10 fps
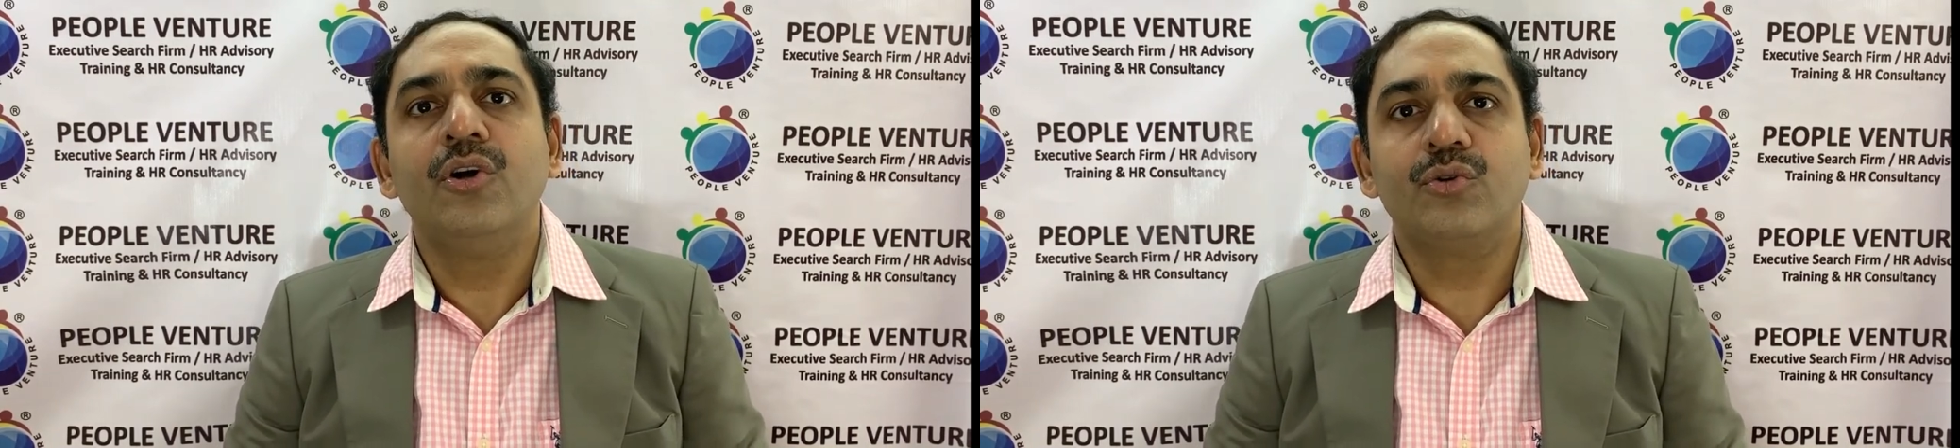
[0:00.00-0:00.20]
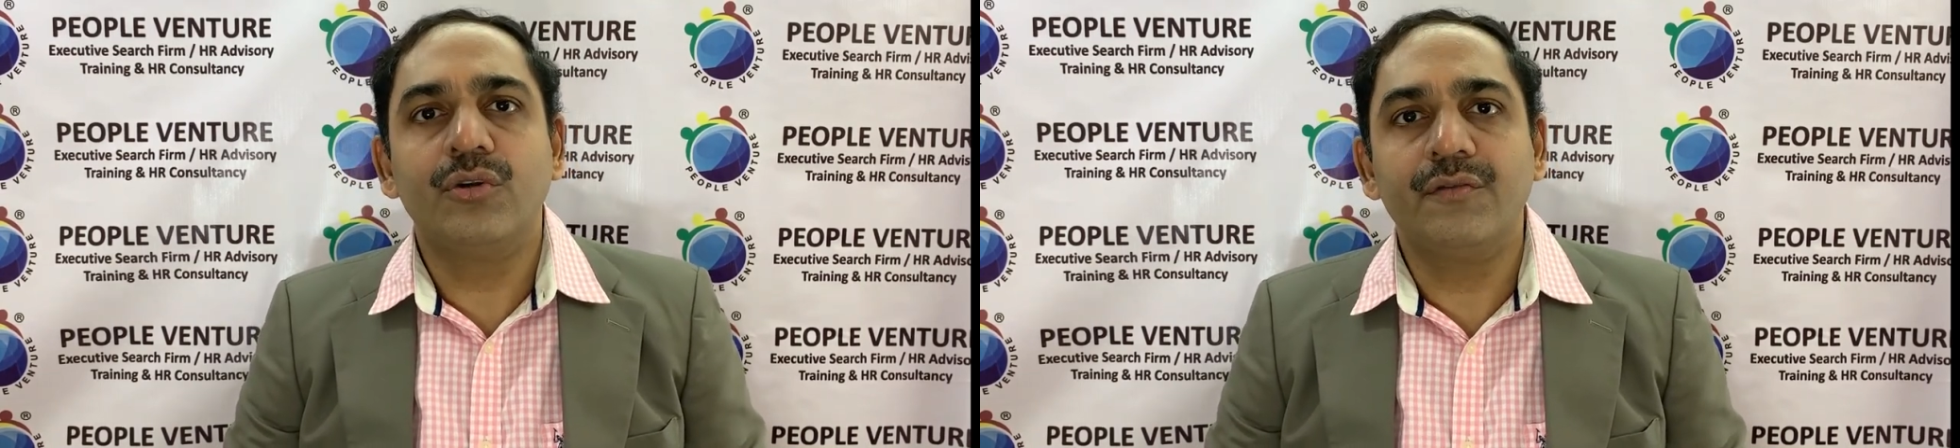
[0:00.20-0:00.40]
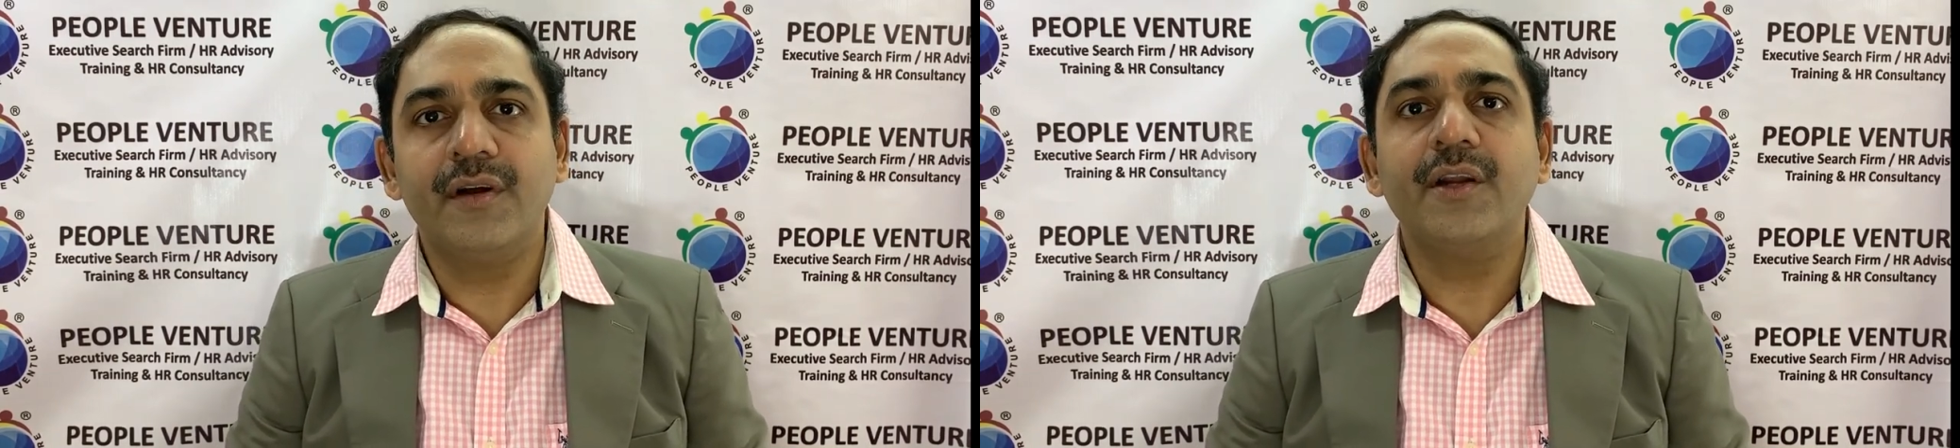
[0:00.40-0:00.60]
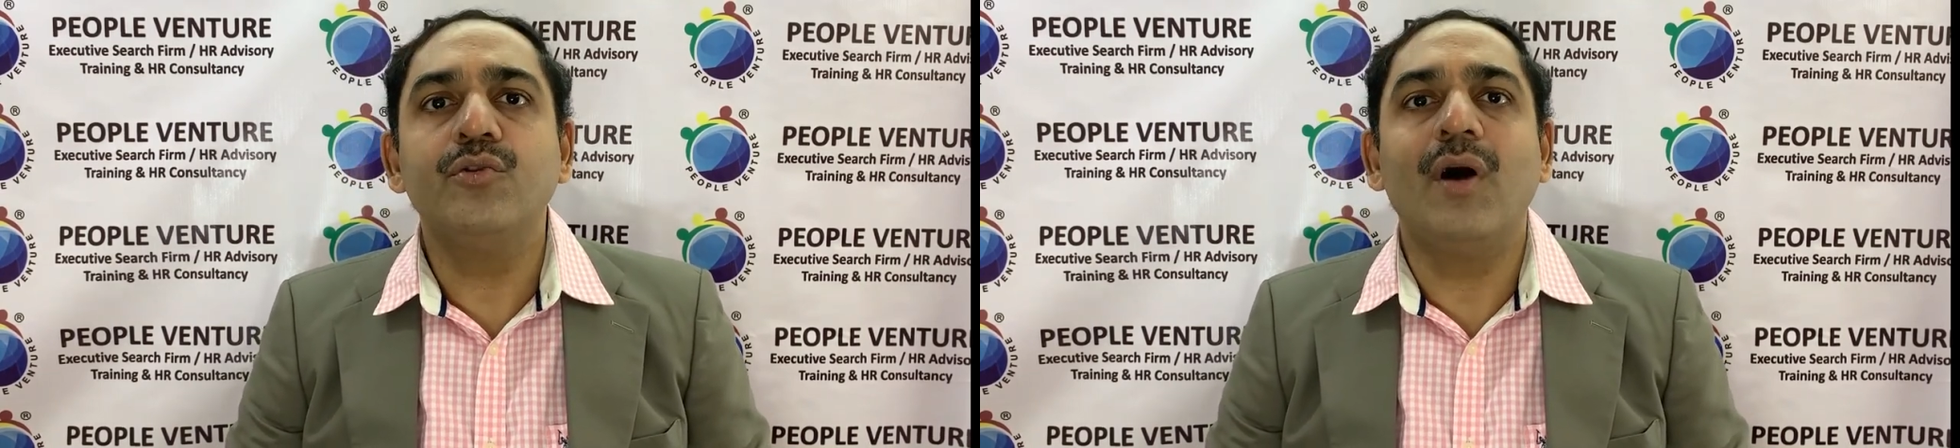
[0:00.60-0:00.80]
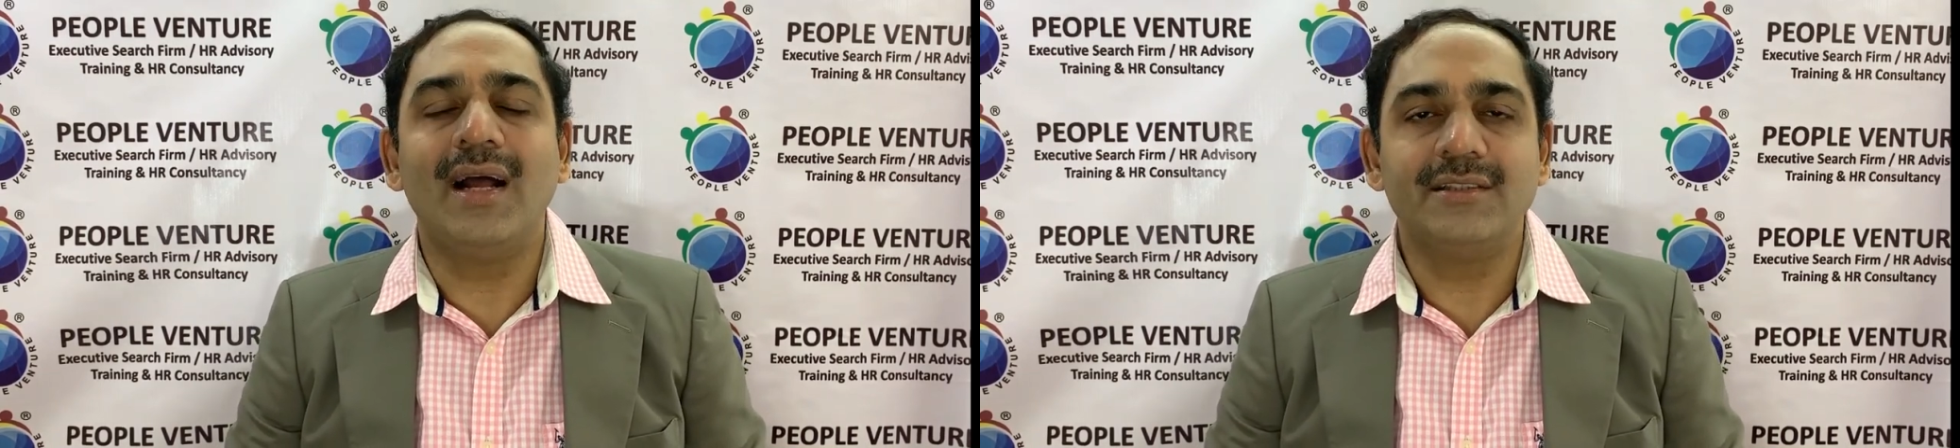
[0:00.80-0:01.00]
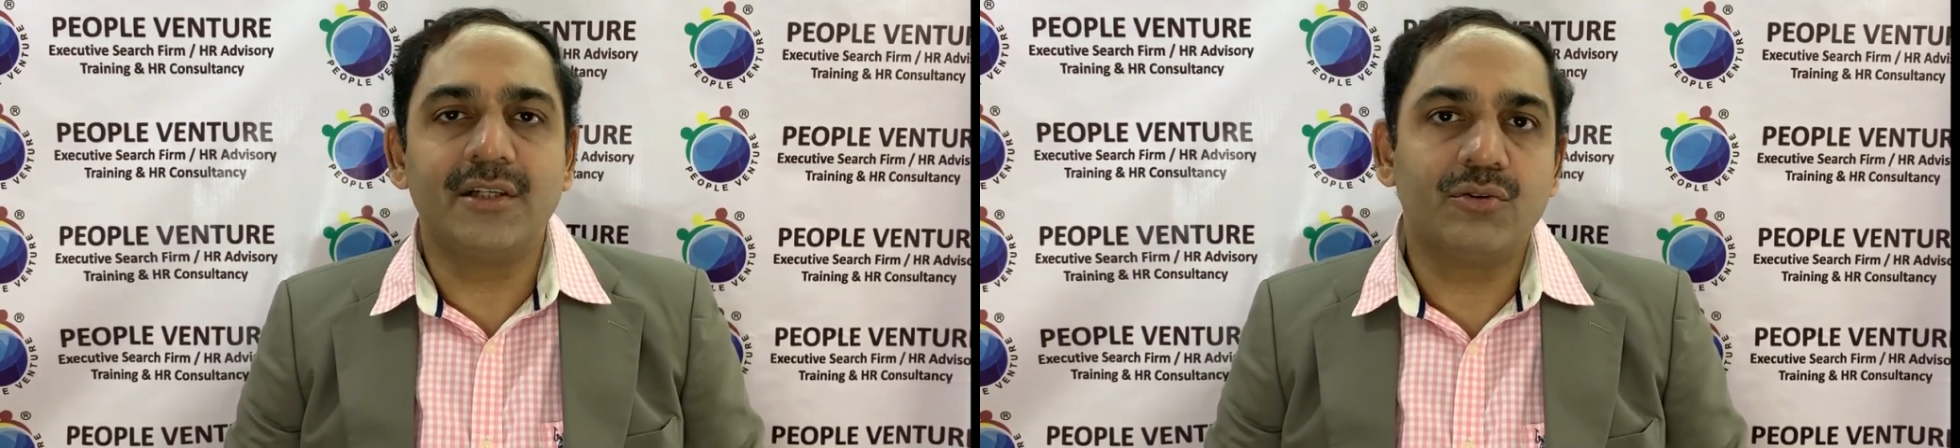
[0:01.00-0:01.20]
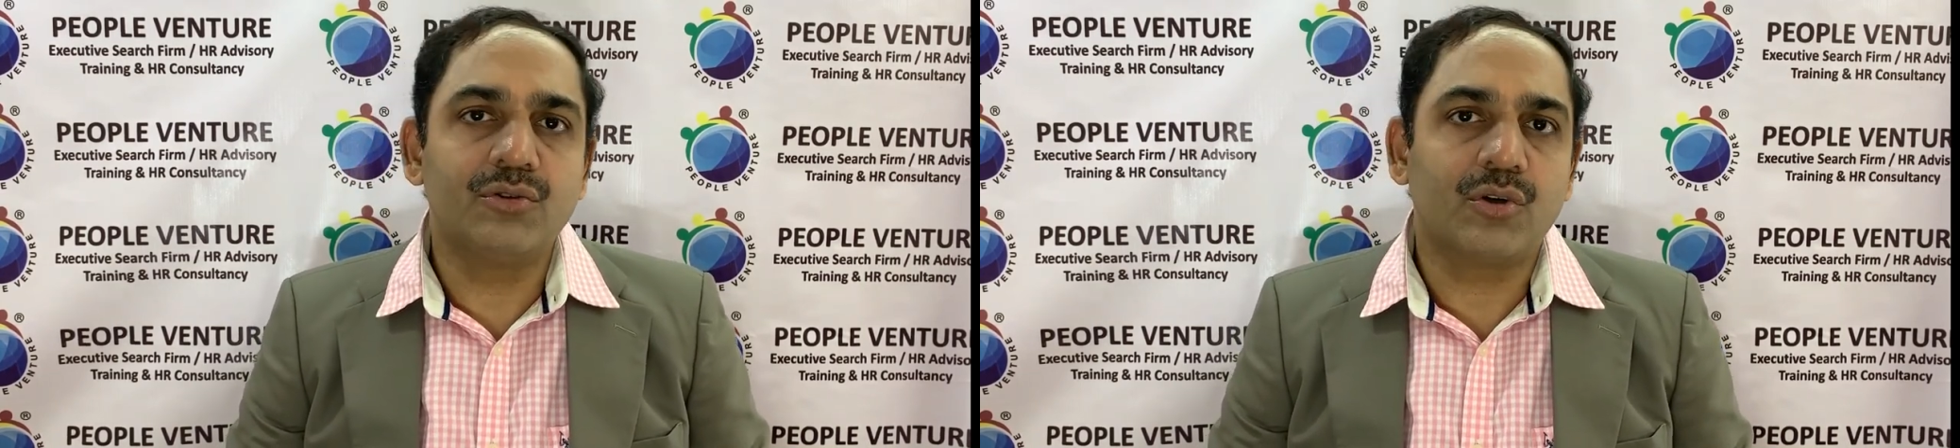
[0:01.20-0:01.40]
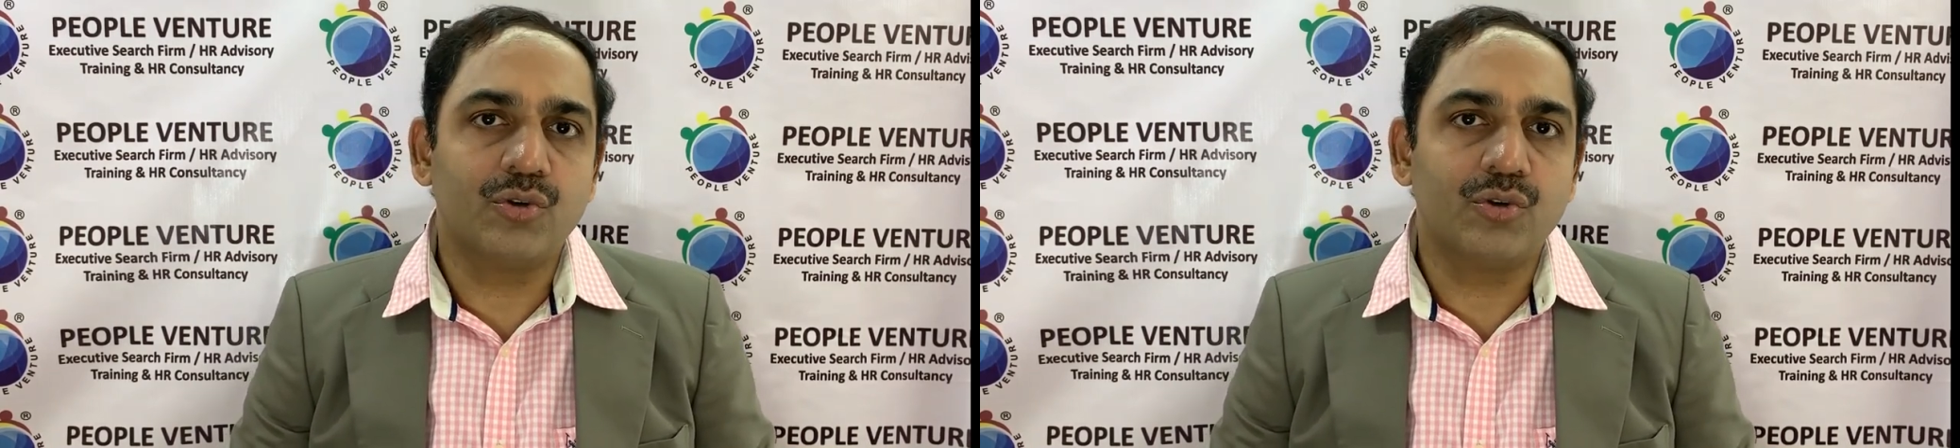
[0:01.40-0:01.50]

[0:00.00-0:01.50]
to the way you answer to the